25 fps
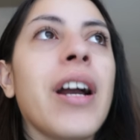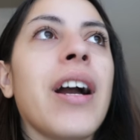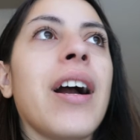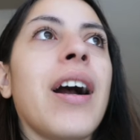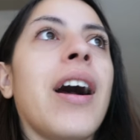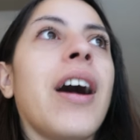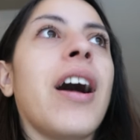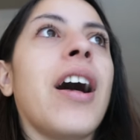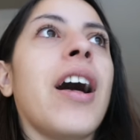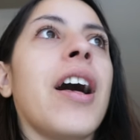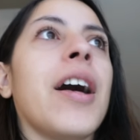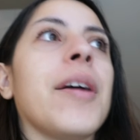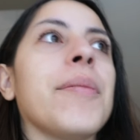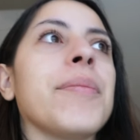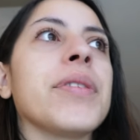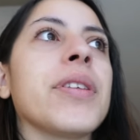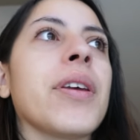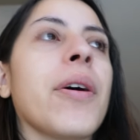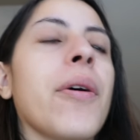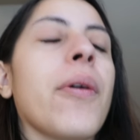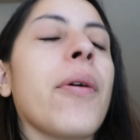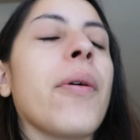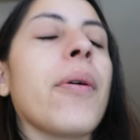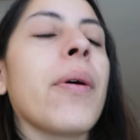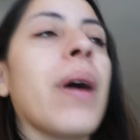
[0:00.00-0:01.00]
Um,
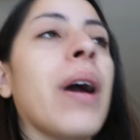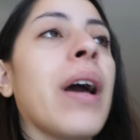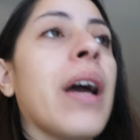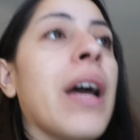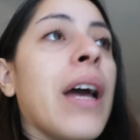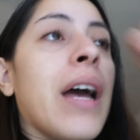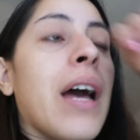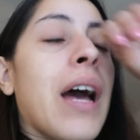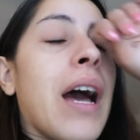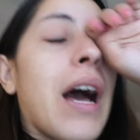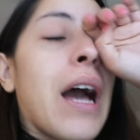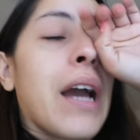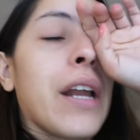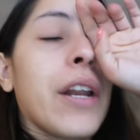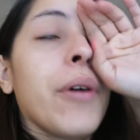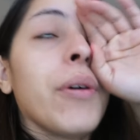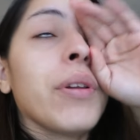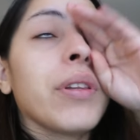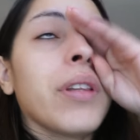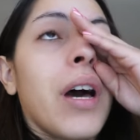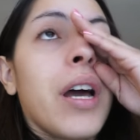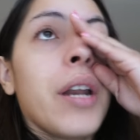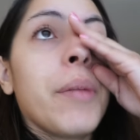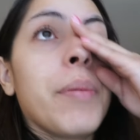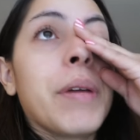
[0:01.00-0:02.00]
so I know a
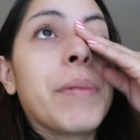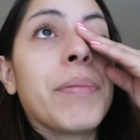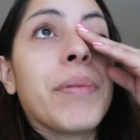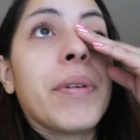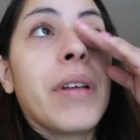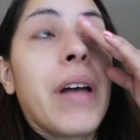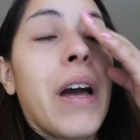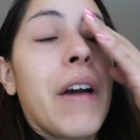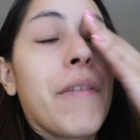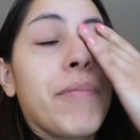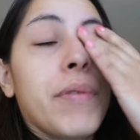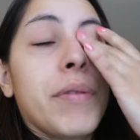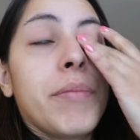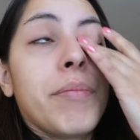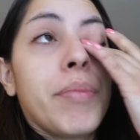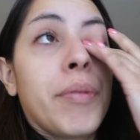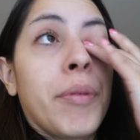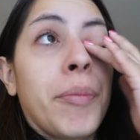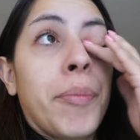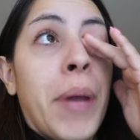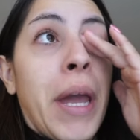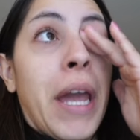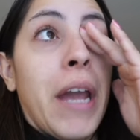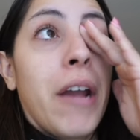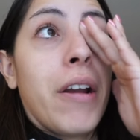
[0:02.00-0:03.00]
lot of people have been
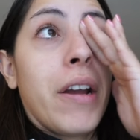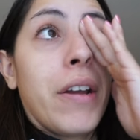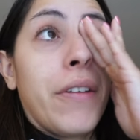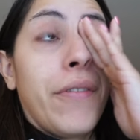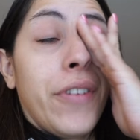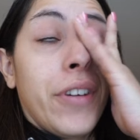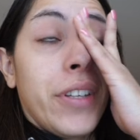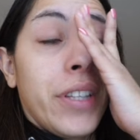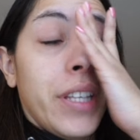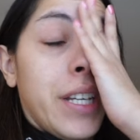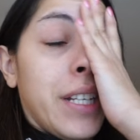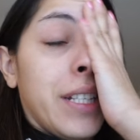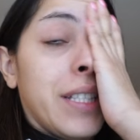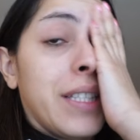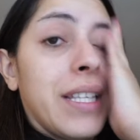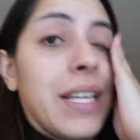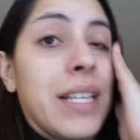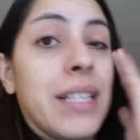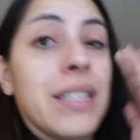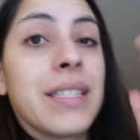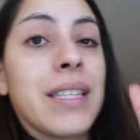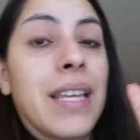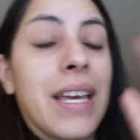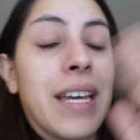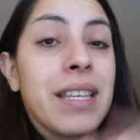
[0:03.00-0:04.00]
preparing for this
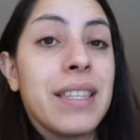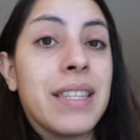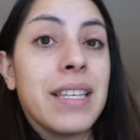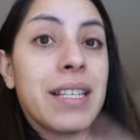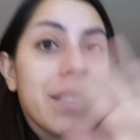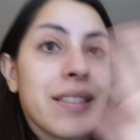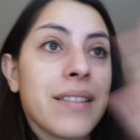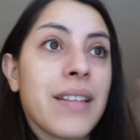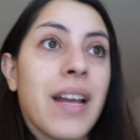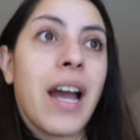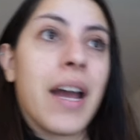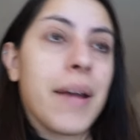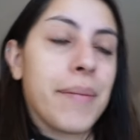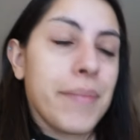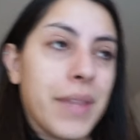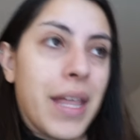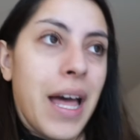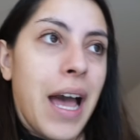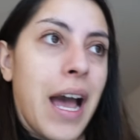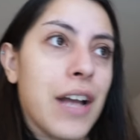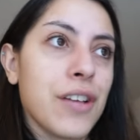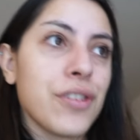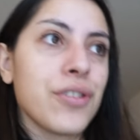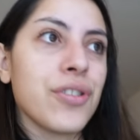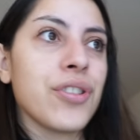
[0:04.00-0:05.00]
since like this time
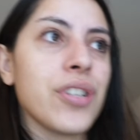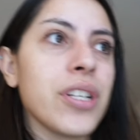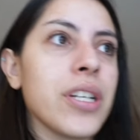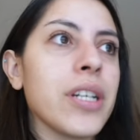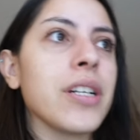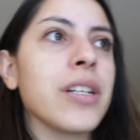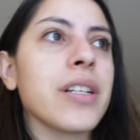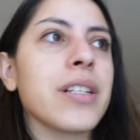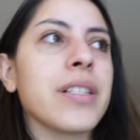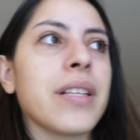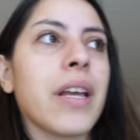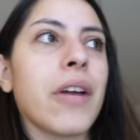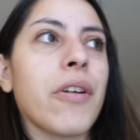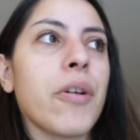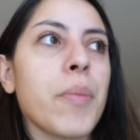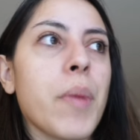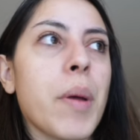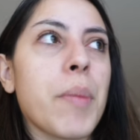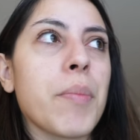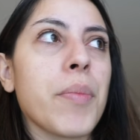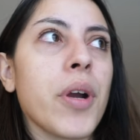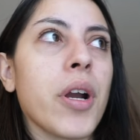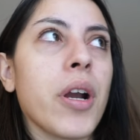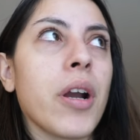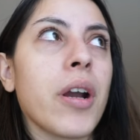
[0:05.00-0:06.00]
last year because I
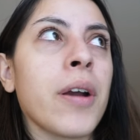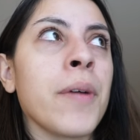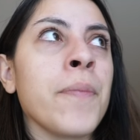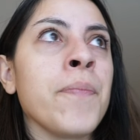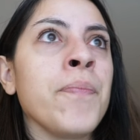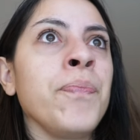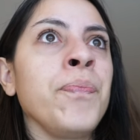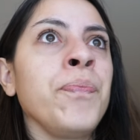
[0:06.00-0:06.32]
remember